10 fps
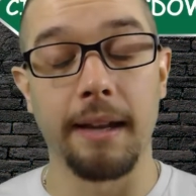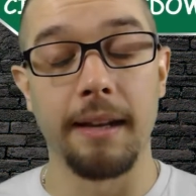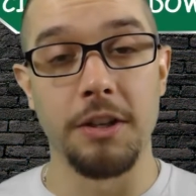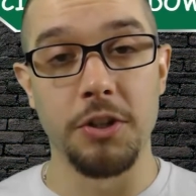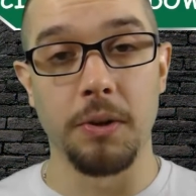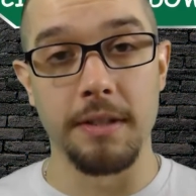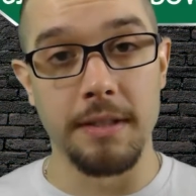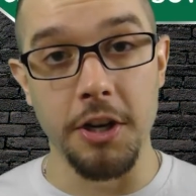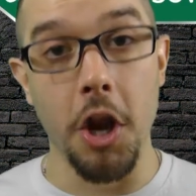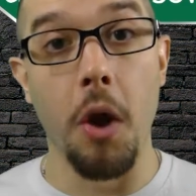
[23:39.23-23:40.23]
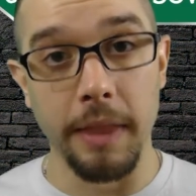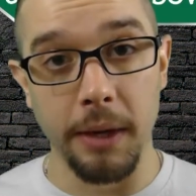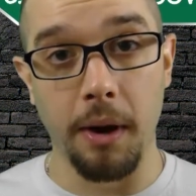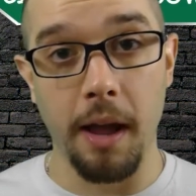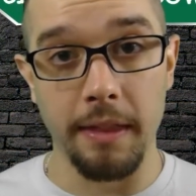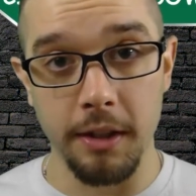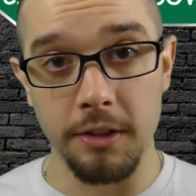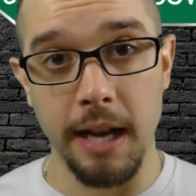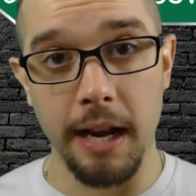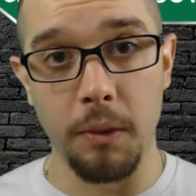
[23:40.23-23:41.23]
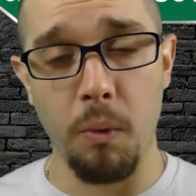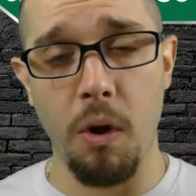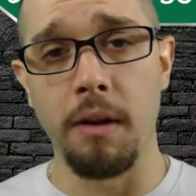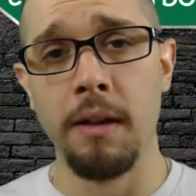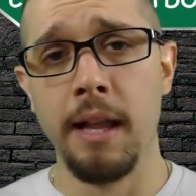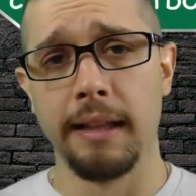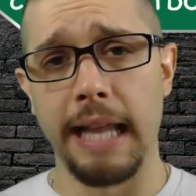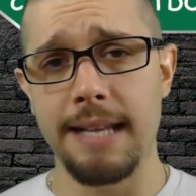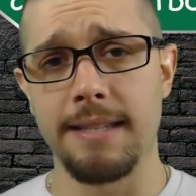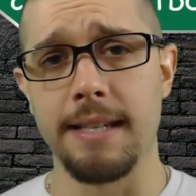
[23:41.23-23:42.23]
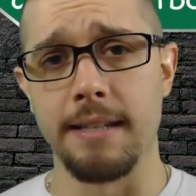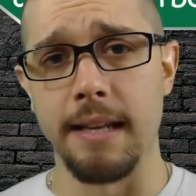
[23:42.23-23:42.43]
And Jorah said no when they were on the other side of the wall last season.